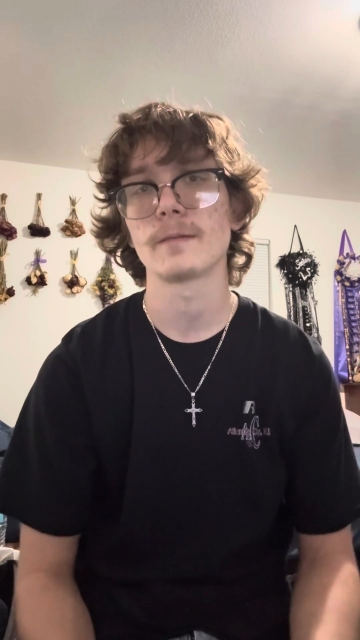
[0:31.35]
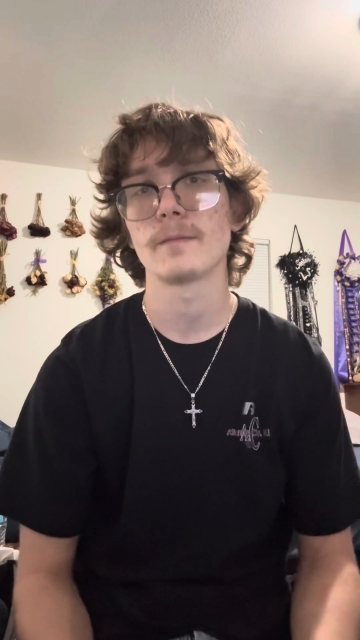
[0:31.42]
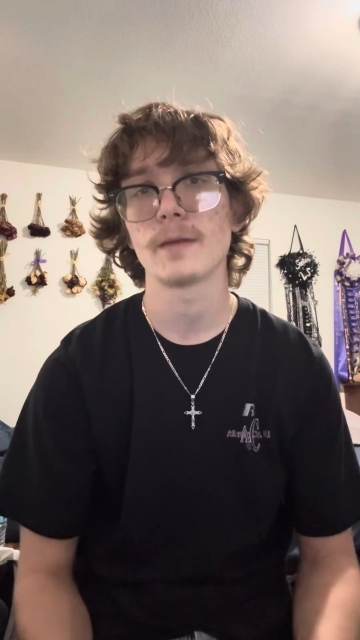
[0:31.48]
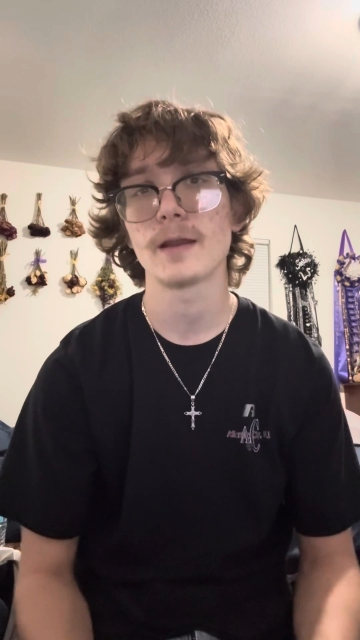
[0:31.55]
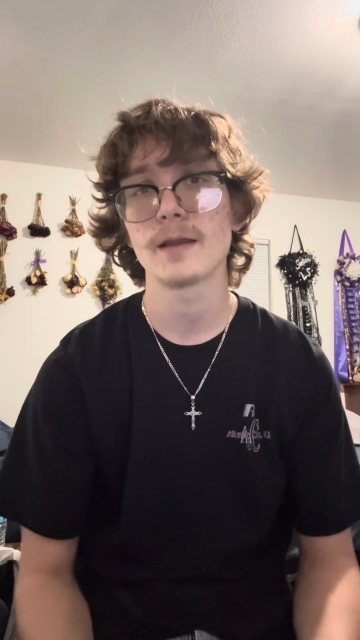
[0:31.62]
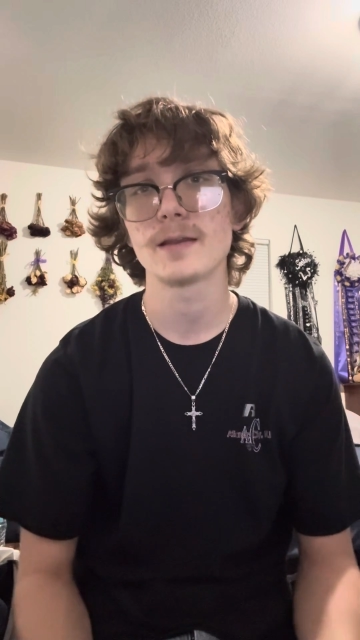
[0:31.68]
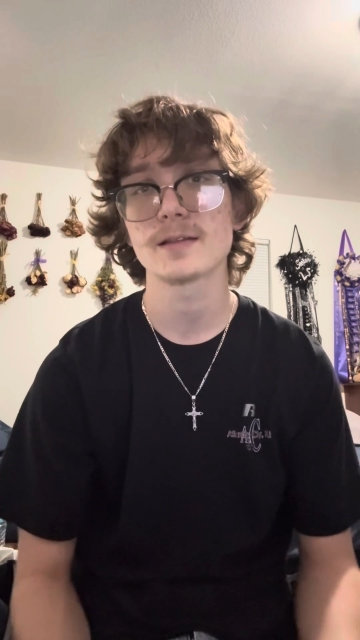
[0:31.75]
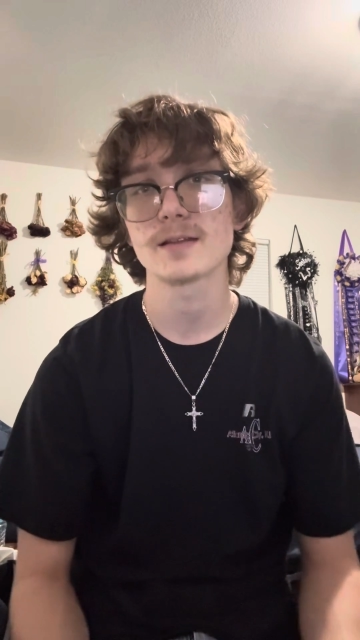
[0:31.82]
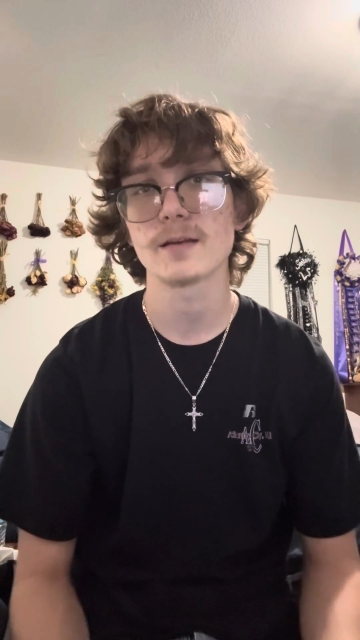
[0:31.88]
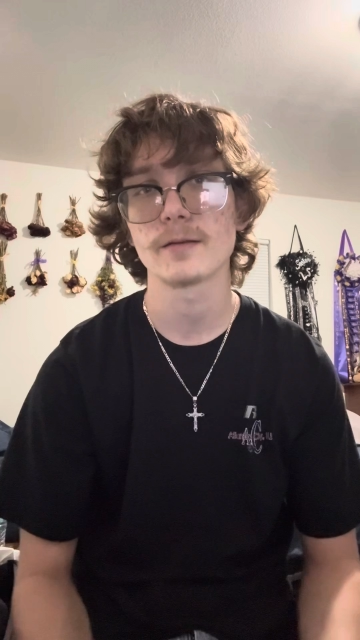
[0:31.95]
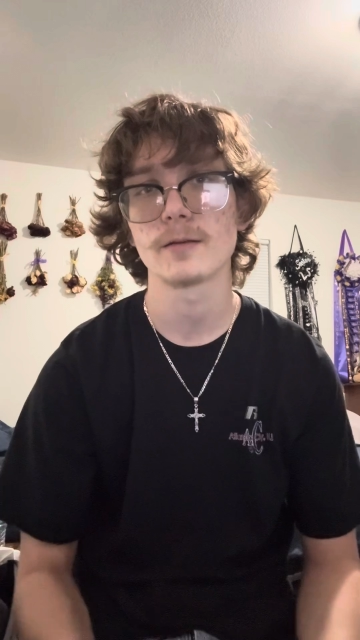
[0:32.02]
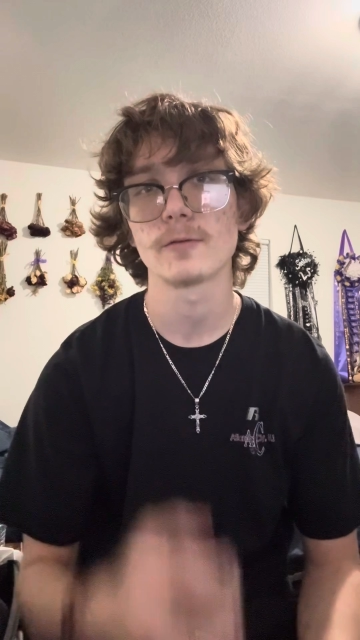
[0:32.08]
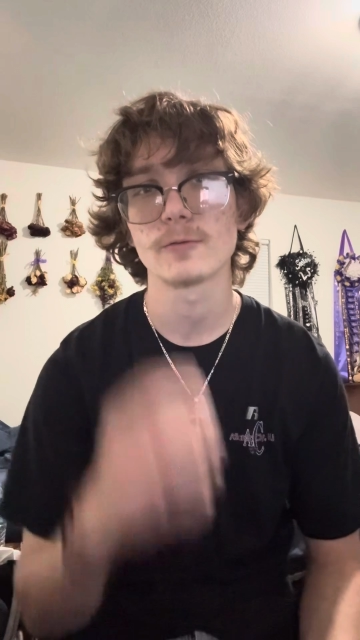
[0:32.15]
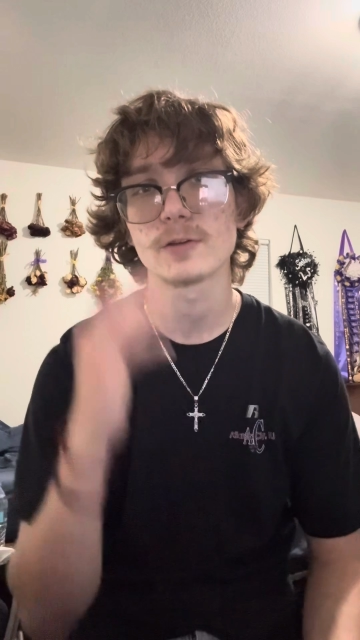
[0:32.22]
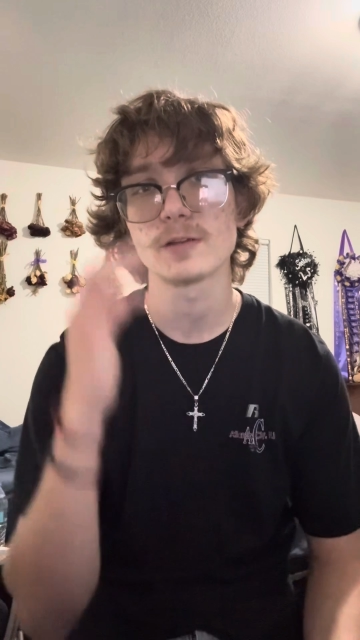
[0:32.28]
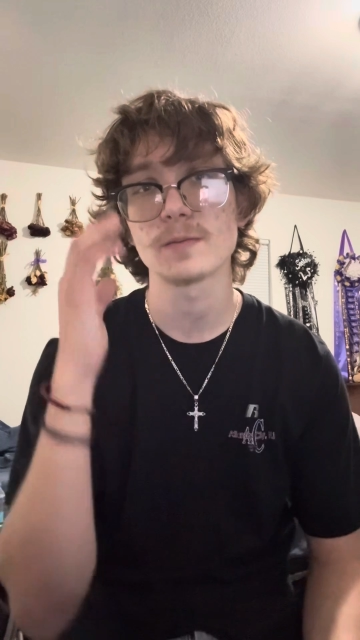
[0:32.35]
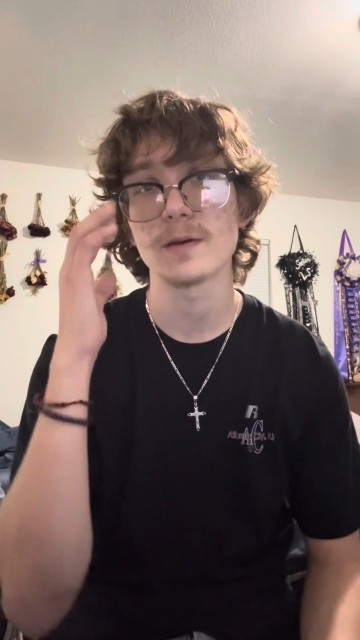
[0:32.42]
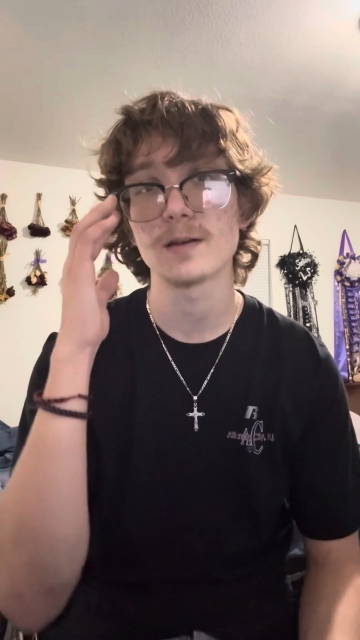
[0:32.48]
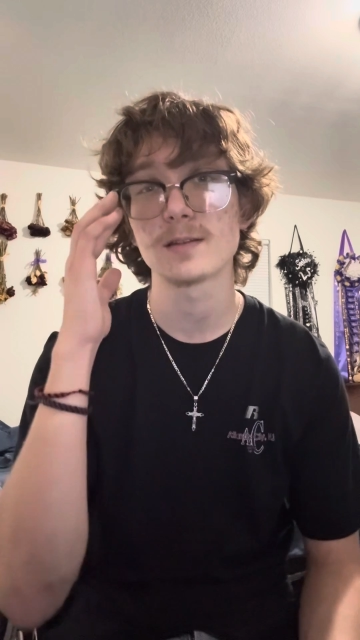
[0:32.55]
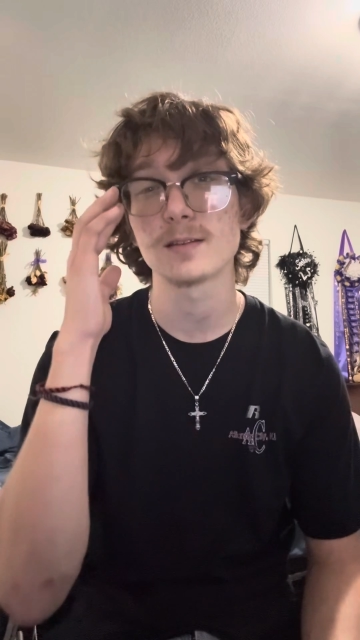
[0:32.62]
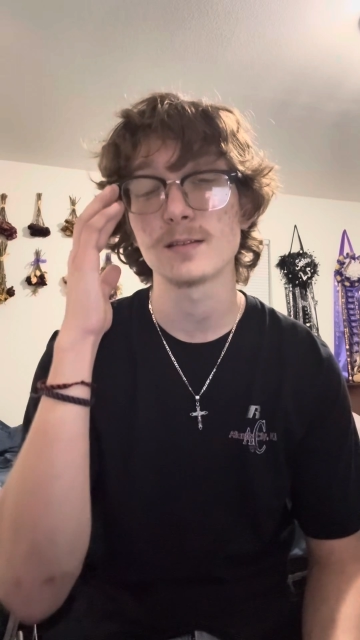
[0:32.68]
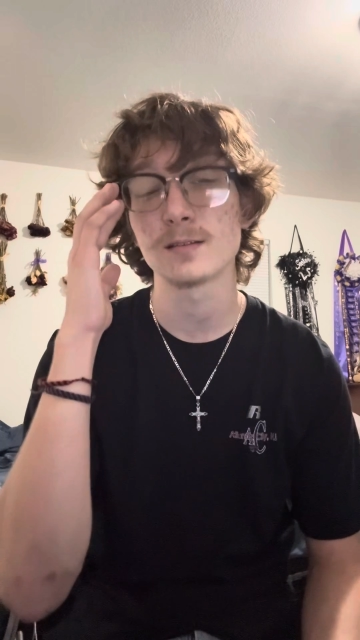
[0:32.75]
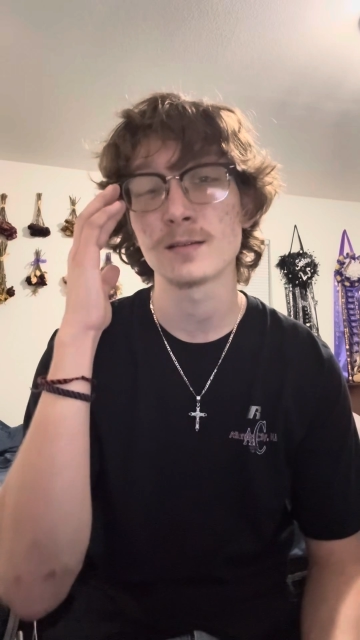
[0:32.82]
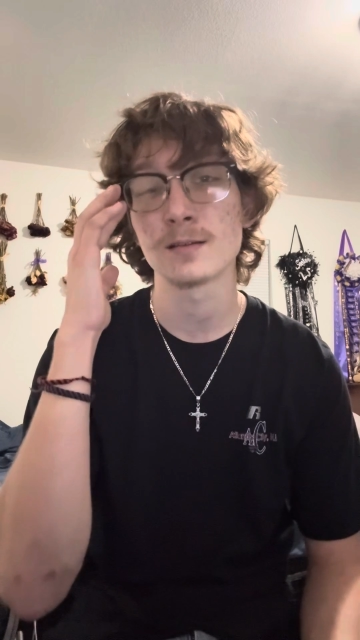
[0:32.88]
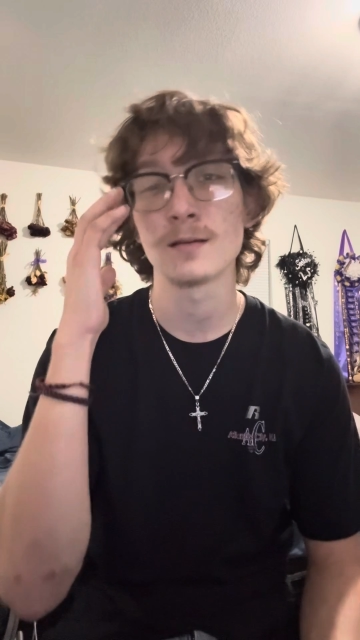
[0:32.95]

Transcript: many cellular responses.